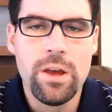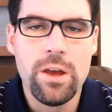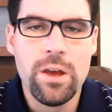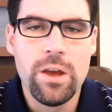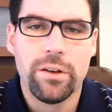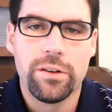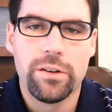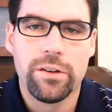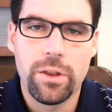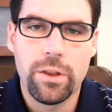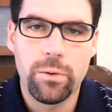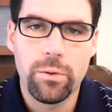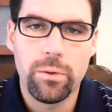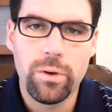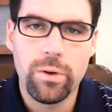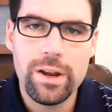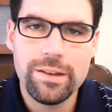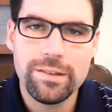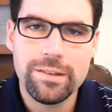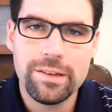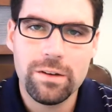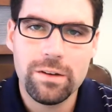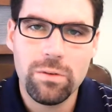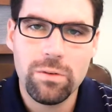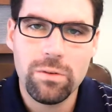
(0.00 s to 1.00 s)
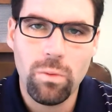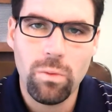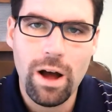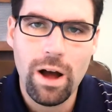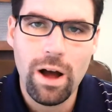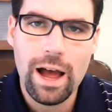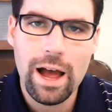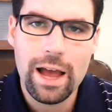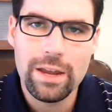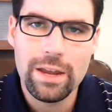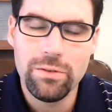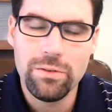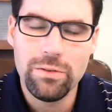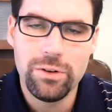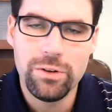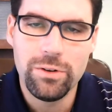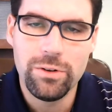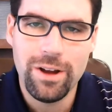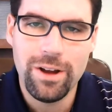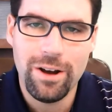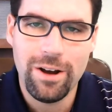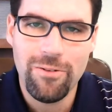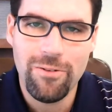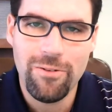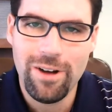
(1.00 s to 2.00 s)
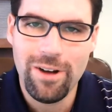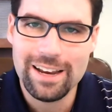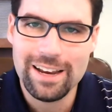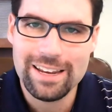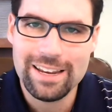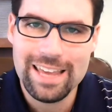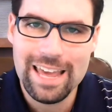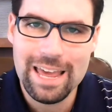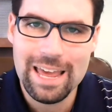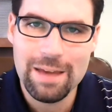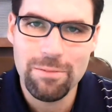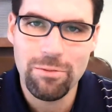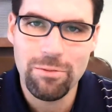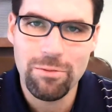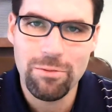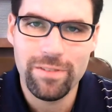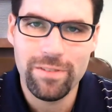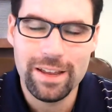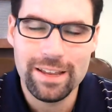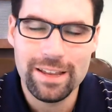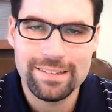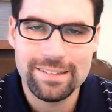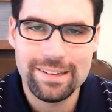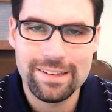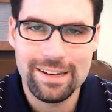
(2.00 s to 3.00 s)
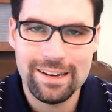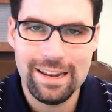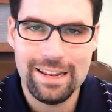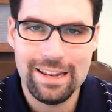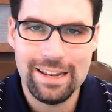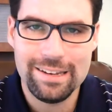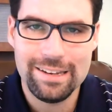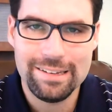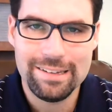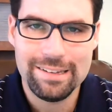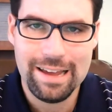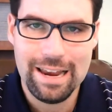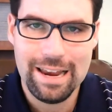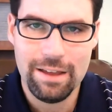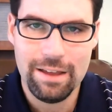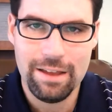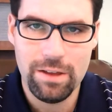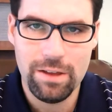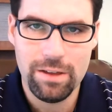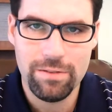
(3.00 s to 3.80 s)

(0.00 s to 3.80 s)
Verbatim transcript: So the reason why you do not want Gable Vents, and this kind of,